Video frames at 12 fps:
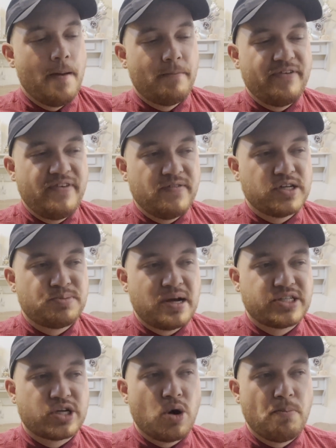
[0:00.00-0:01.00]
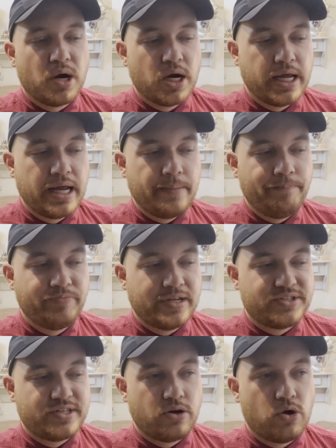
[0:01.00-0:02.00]
My favorite spot to go birding that
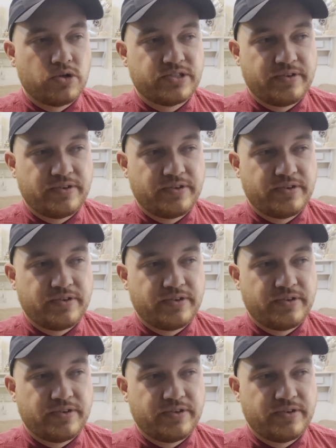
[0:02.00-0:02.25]
still holds